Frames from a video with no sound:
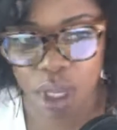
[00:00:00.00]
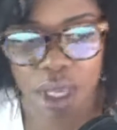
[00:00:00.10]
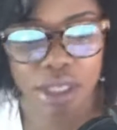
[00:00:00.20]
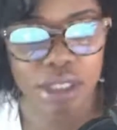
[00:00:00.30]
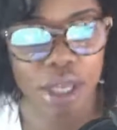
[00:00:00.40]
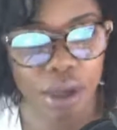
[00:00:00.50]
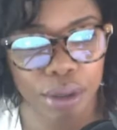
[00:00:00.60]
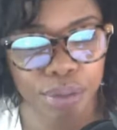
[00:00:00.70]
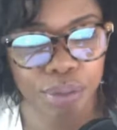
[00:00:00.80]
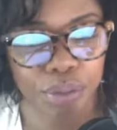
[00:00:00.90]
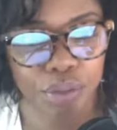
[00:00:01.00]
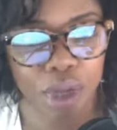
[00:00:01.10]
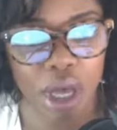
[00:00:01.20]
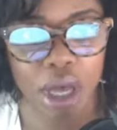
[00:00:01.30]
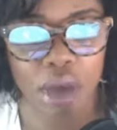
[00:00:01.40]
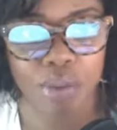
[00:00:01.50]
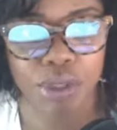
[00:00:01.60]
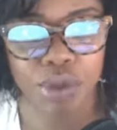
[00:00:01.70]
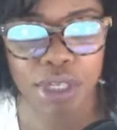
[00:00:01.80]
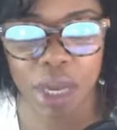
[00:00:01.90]
So
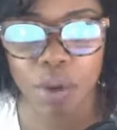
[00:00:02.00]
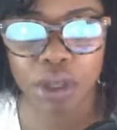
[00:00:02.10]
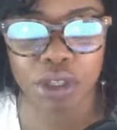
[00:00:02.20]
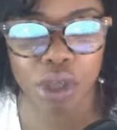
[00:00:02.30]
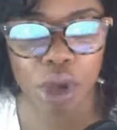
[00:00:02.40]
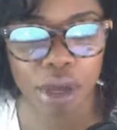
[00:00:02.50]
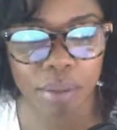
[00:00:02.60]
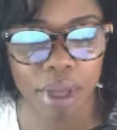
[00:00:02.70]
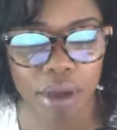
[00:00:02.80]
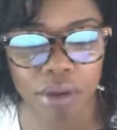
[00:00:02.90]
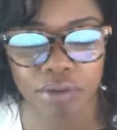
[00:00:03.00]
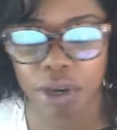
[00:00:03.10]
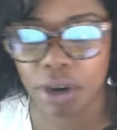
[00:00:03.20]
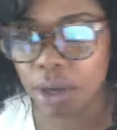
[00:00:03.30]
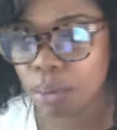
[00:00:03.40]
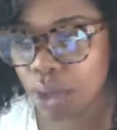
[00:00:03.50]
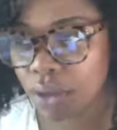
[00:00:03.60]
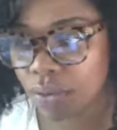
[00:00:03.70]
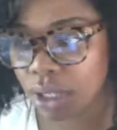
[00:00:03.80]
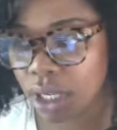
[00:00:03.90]
today we're going to talk about very
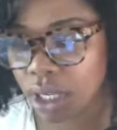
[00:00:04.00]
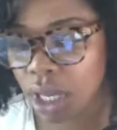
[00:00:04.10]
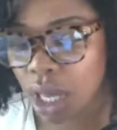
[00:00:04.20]
briefly